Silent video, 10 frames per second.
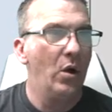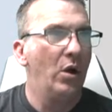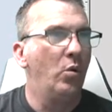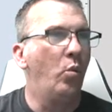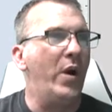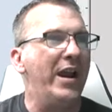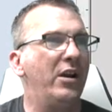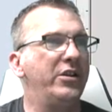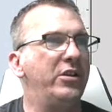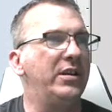where
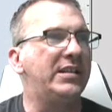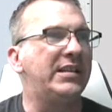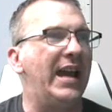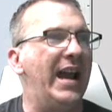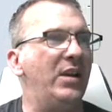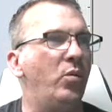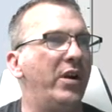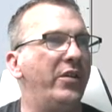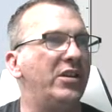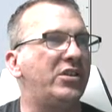
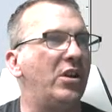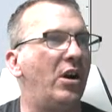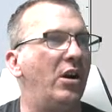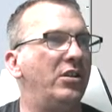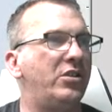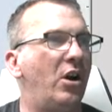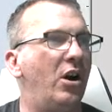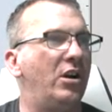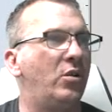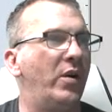the stars
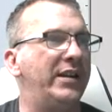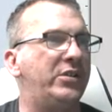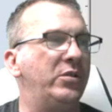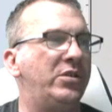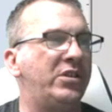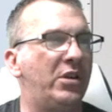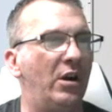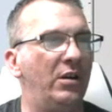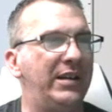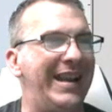are going to
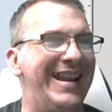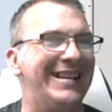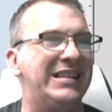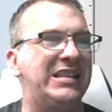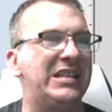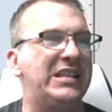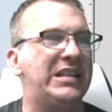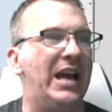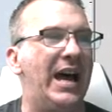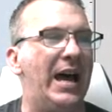start and
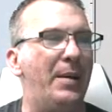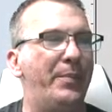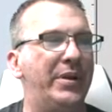stop